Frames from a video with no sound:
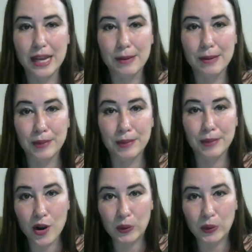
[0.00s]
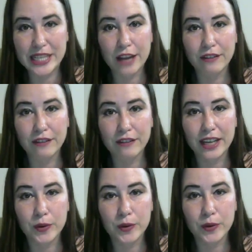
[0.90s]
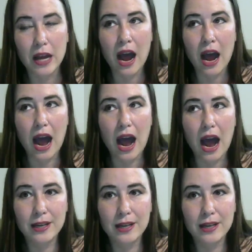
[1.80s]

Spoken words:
below retail value. I want to